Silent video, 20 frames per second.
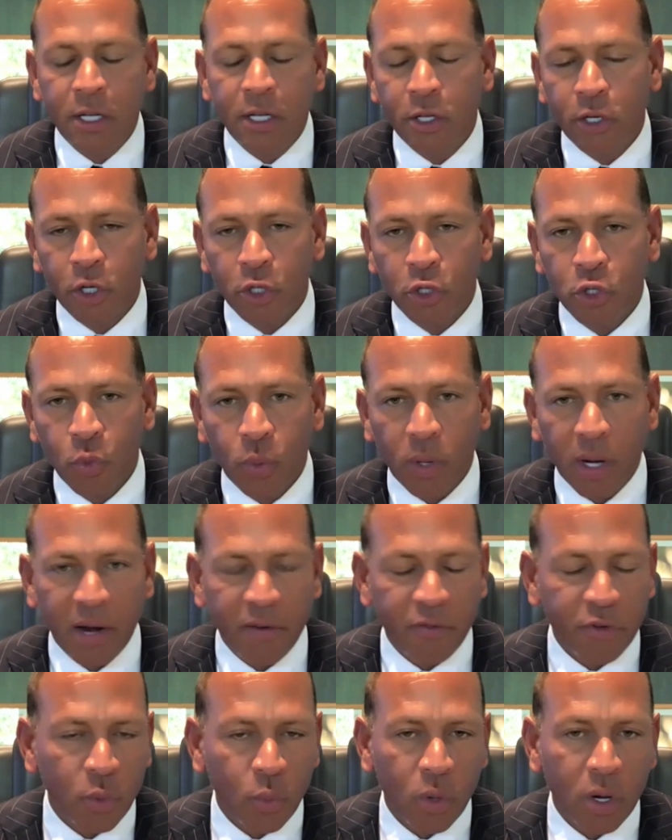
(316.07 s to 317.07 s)
You can do
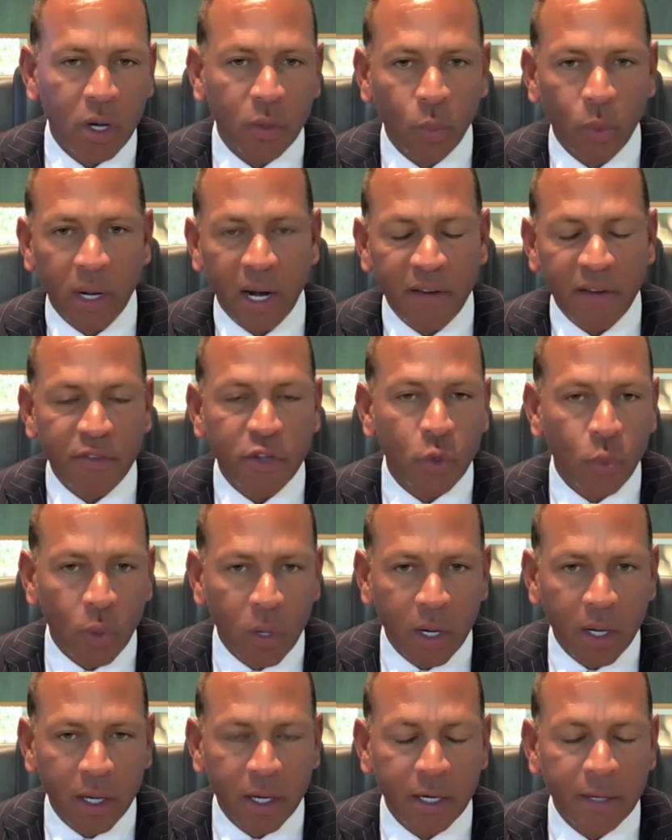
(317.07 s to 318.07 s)
whatever you want, whenever you
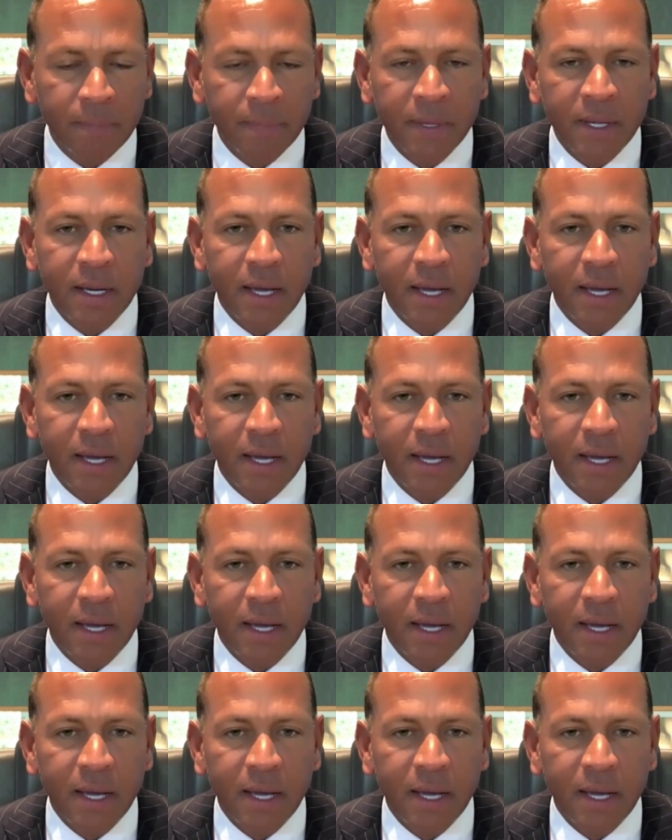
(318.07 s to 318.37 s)
want.